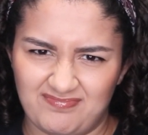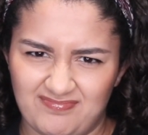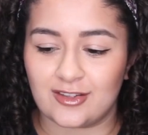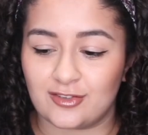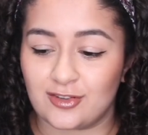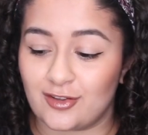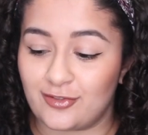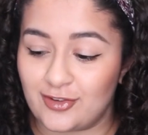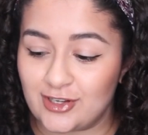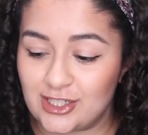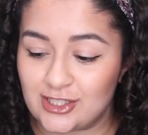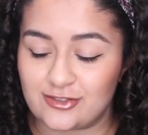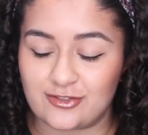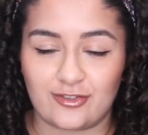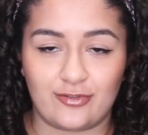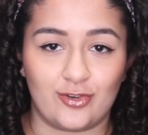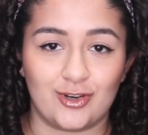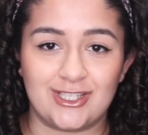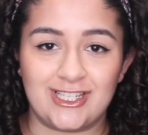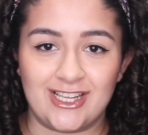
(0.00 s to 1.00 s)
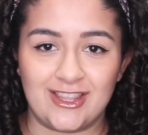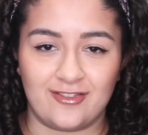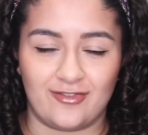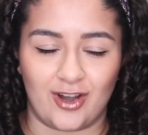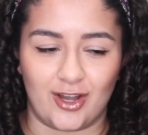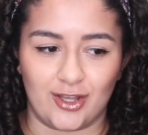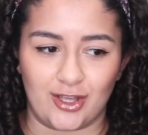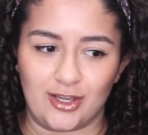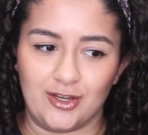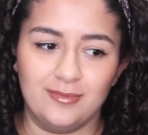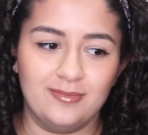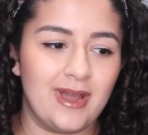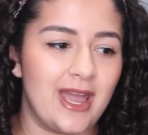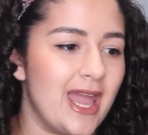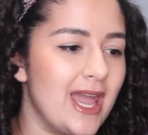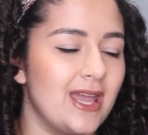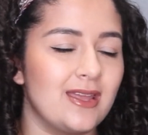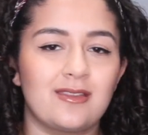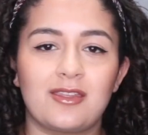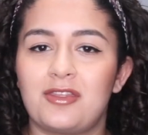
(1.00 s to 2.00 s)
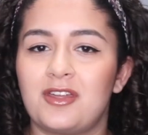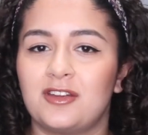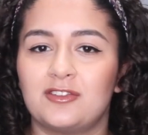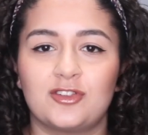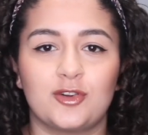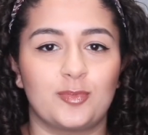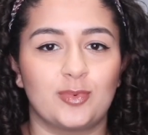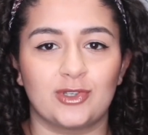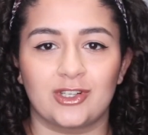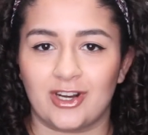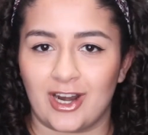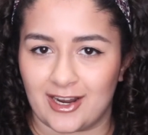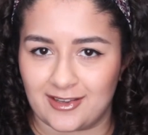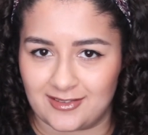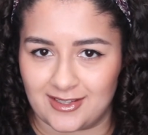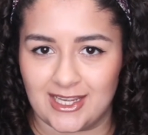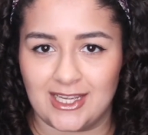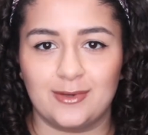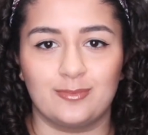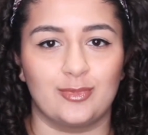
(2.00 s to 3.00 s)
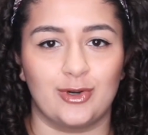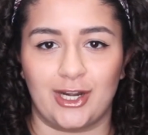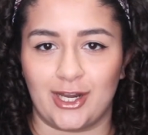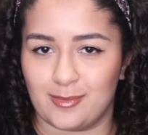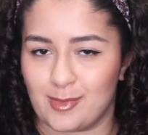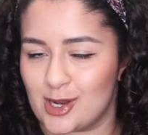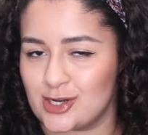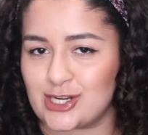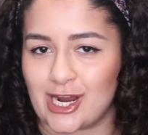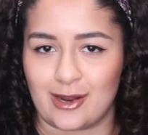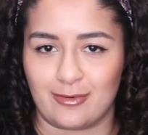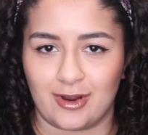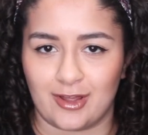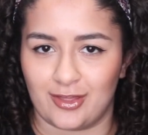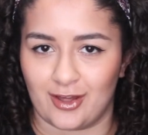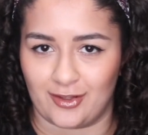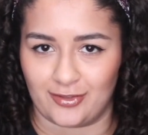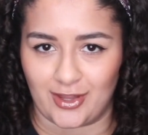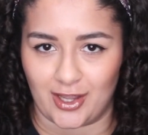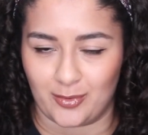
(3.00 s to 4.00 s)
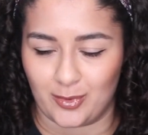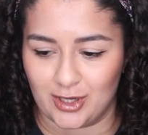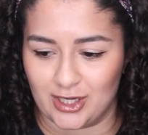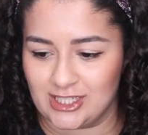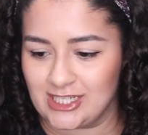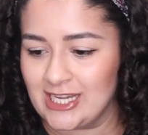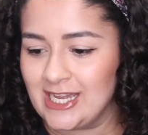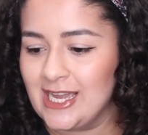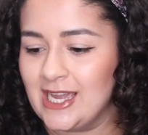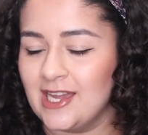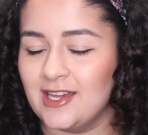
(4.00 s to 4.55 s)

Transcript: So I finished the 14th volume, and things are progressing pretty much how I thought they would.